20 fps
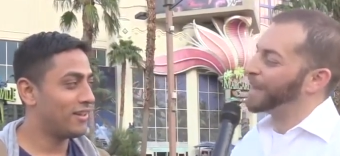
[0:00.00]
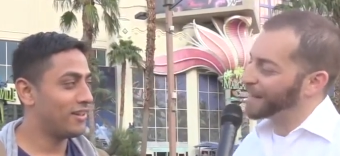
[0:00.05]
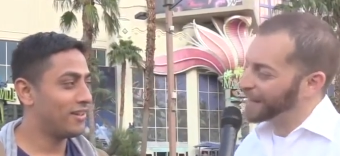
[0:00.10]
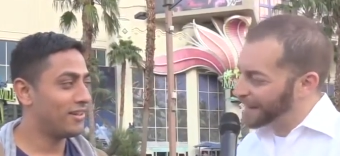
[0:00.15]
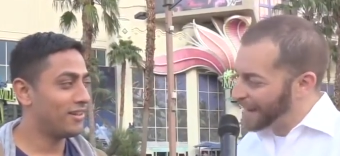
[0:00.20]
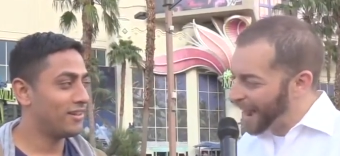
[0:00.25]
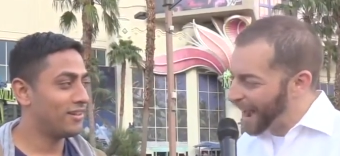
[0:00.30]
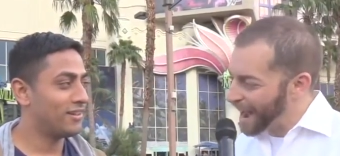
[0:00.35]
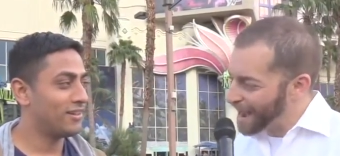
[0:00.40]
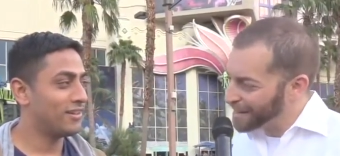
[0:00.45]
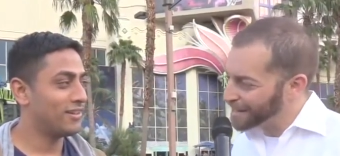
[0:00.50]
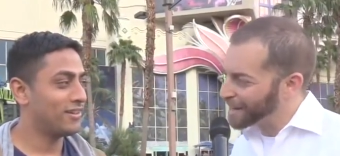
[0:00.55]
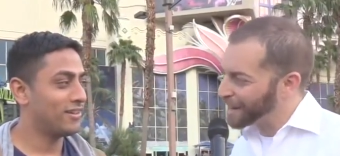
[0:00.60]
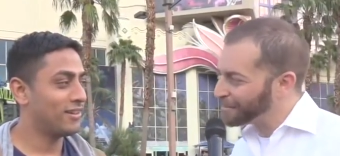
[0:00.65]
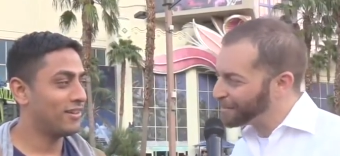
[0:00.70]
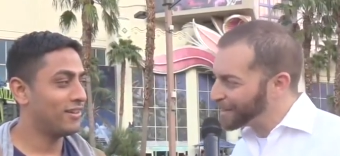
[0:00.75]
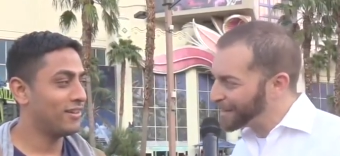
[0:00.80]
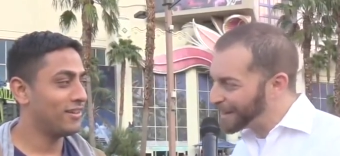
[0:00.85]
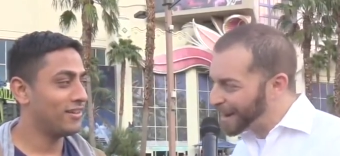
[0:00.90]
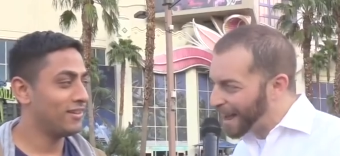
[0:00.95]
Speaker 1: in cash
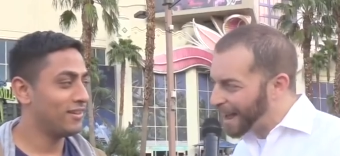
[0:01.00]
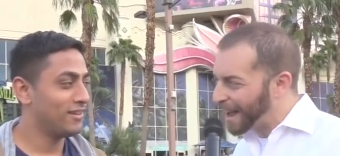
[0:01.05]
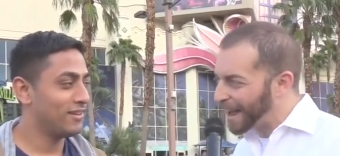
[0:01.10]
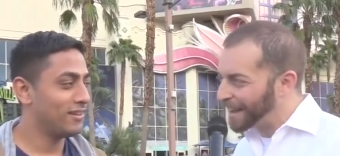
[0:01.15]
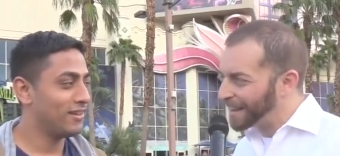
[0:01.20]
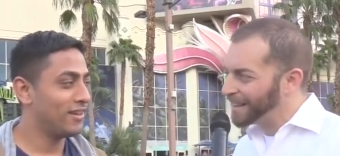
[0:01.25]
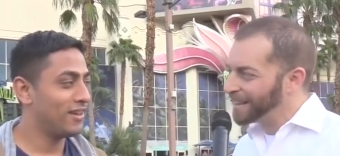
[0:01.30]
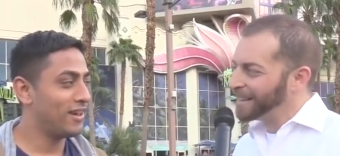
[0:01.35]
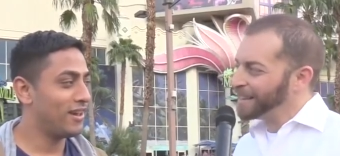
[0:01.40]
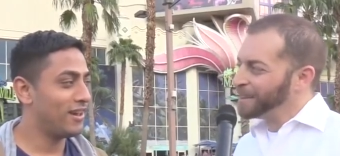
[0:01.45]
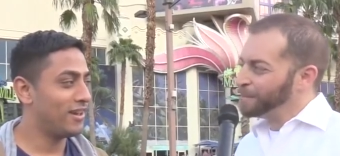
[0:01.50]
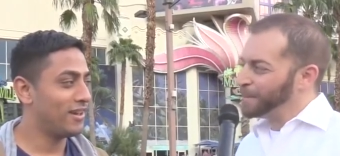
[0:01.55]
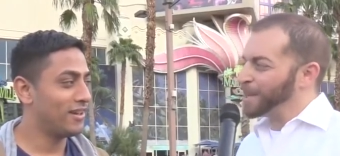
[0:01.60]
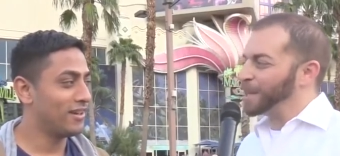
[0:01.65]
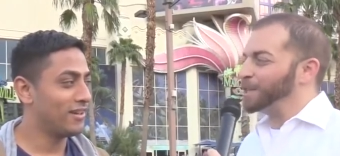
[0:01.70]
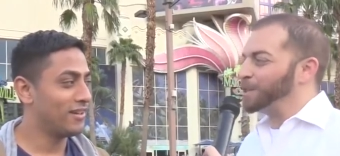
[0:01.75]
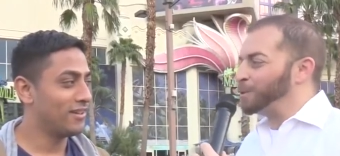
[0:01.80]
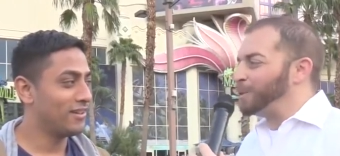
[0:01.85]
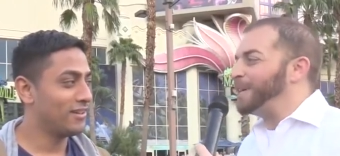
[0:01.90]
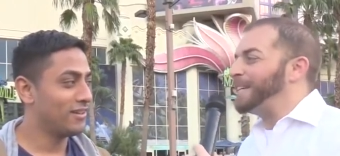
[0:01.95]
every day yeah.
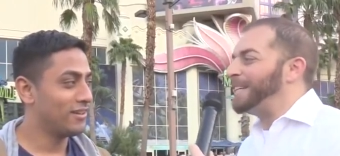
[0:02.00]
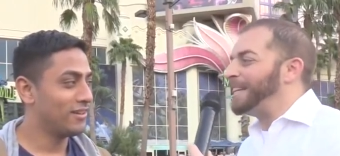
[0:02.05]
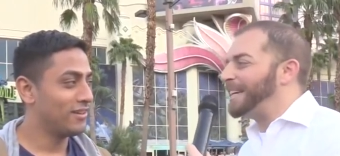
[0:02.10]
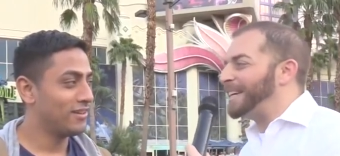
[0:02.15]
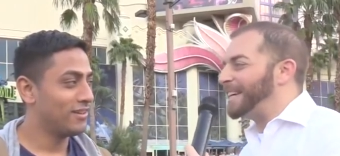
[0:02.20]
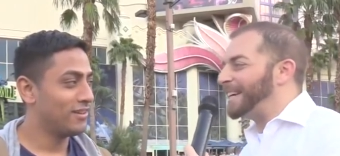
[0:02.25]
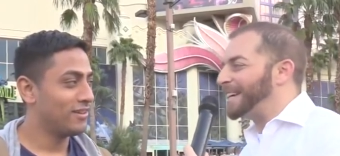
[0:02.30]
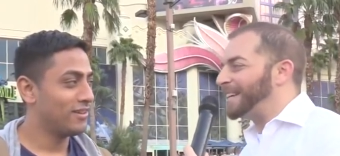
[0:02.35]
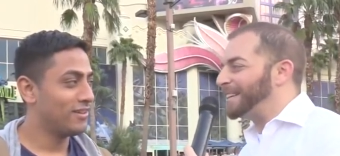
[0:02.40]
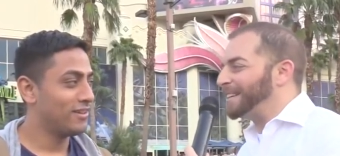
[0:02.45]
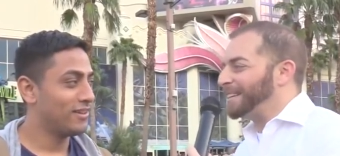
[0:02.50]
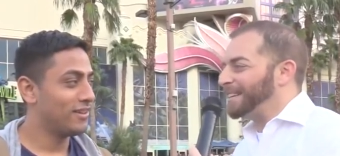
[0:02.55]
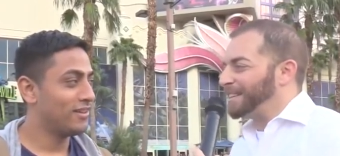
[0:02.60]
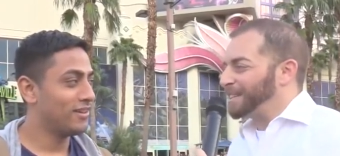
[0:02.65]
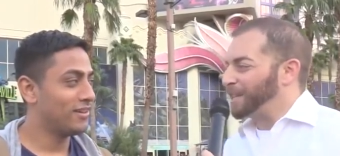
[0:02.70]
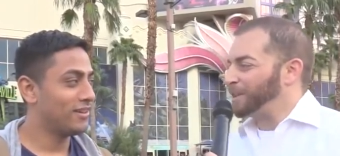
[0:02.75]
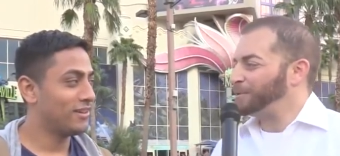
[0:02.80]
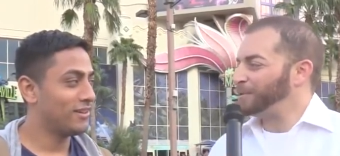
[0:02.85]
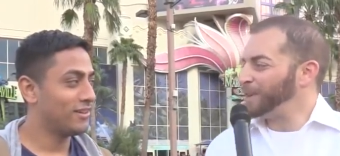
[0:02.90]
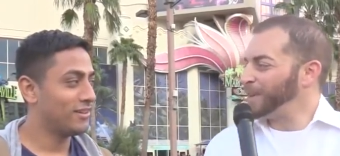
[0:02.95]
because we need it
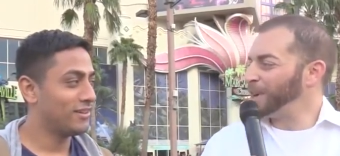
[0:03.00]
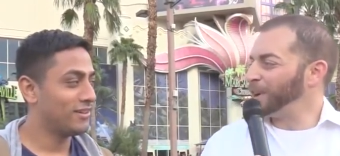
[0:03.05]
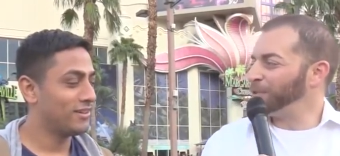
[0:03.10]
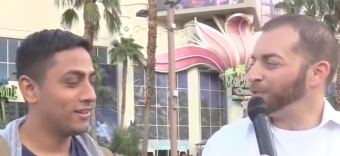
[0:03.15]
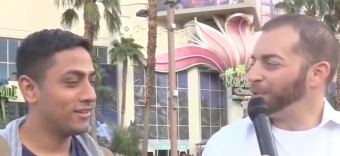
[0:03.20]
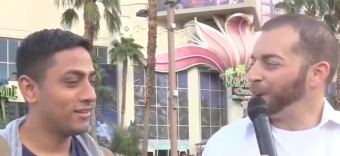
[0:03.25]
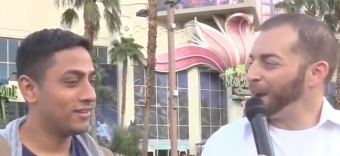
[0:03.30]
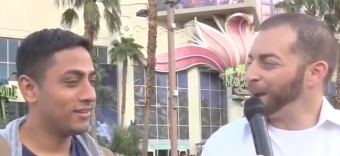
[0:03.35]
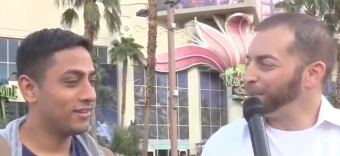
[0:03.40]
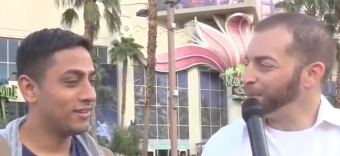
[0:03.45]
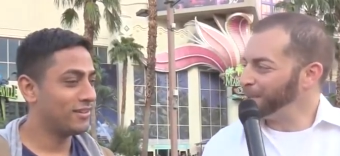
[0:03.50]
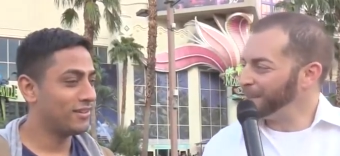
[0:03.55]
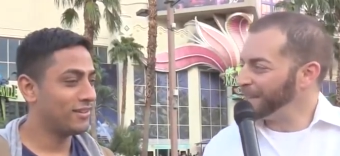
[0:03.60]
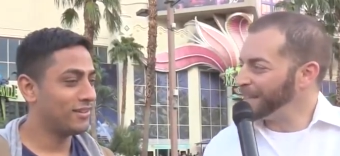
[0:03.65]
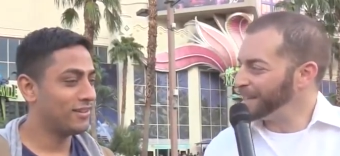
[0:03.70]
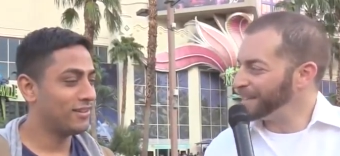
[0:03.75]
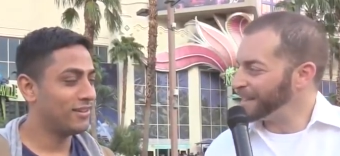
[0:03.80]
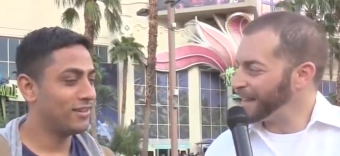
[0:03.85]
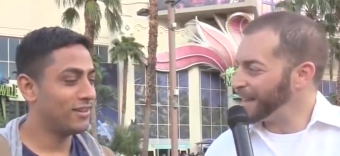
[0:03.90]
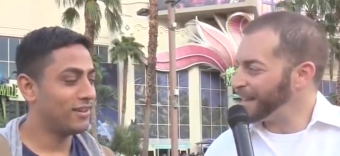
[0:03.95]
to feed our
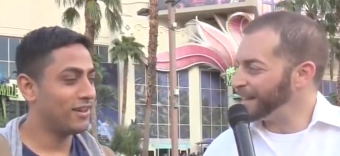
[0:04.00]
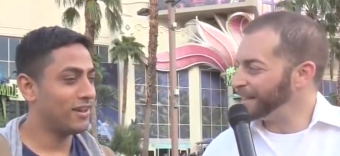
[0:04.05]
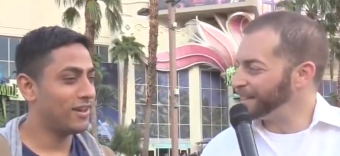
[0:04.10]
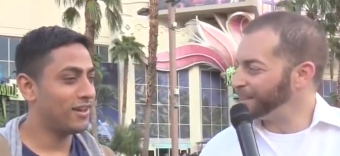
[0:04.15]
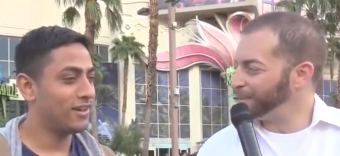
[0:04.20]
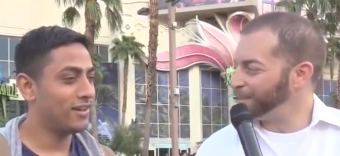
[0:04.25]
families and yeah.